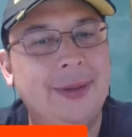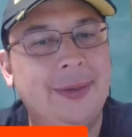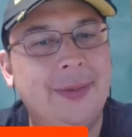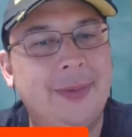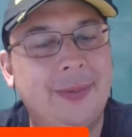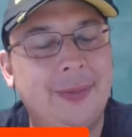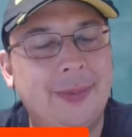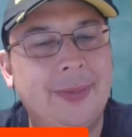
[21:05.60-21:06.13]

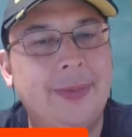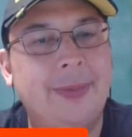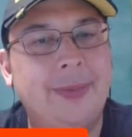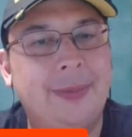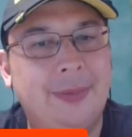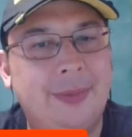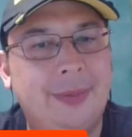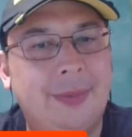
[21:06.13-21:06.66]

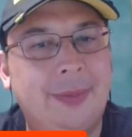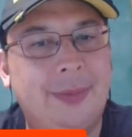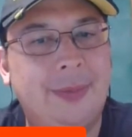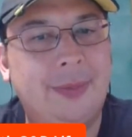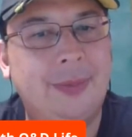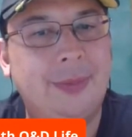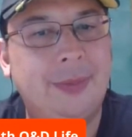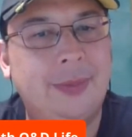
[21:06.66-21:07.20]

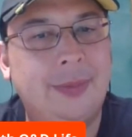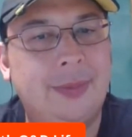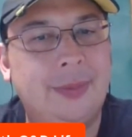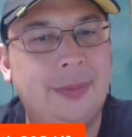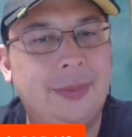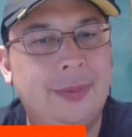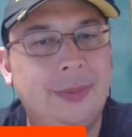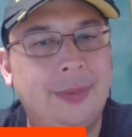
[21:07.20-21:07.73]

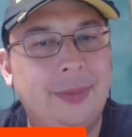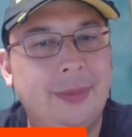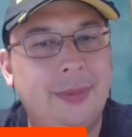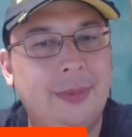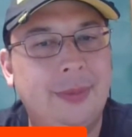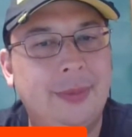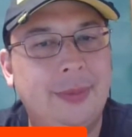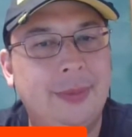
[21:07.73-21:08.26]

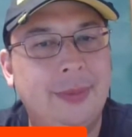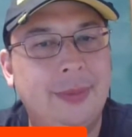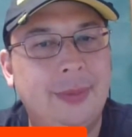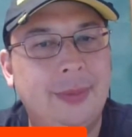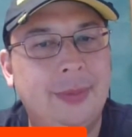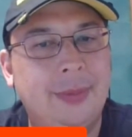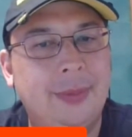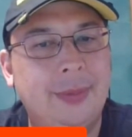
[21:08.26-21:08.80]

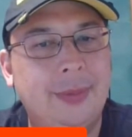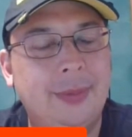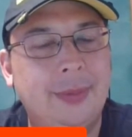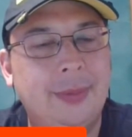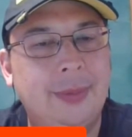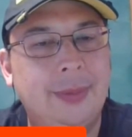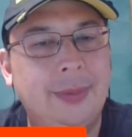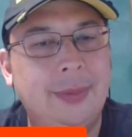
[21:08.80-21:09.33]

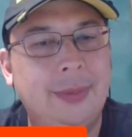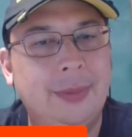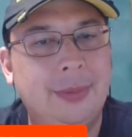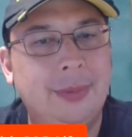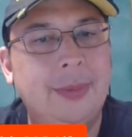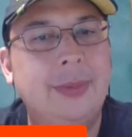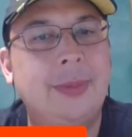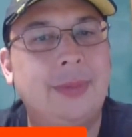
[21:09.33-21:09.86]

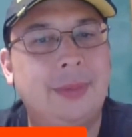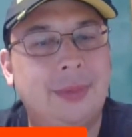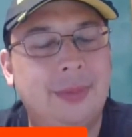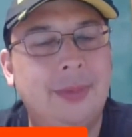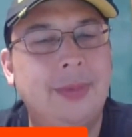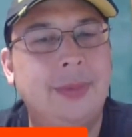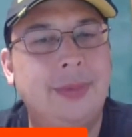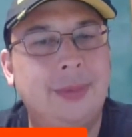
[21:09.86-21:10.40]

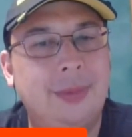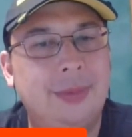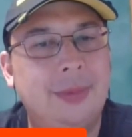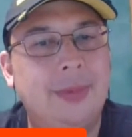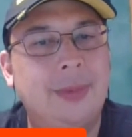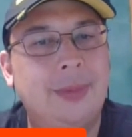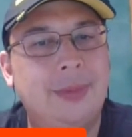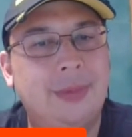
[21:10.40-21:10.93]

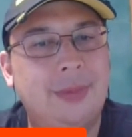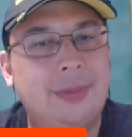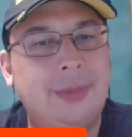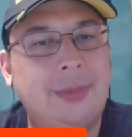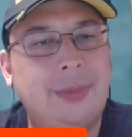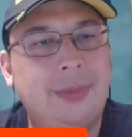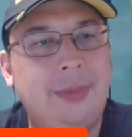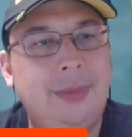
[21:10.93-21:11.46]

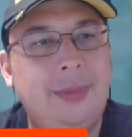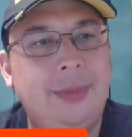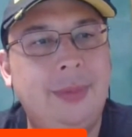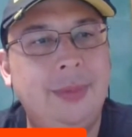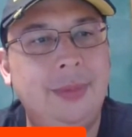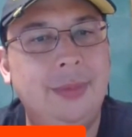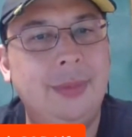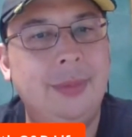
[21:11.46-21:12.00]

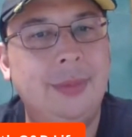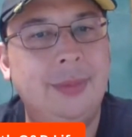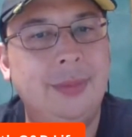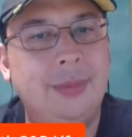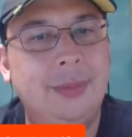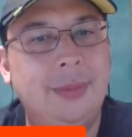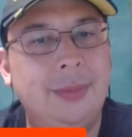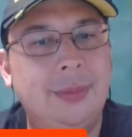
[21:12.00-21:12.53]

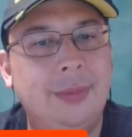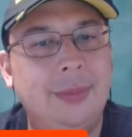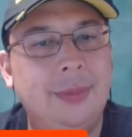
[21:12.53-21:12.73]
The person shown says nothing.